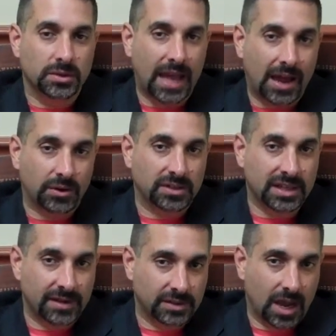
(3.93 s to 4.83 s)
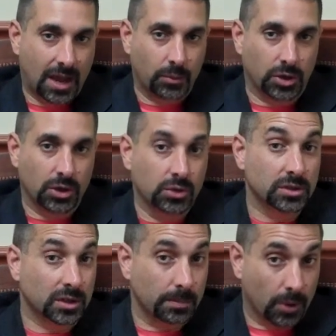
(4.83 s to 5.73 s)
how to save time when you're
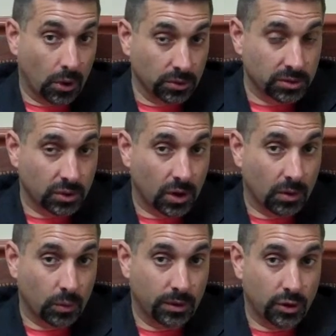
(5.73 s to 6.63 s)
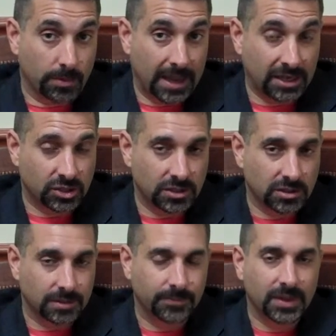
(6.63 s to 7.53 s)
using the PulStar with your patients.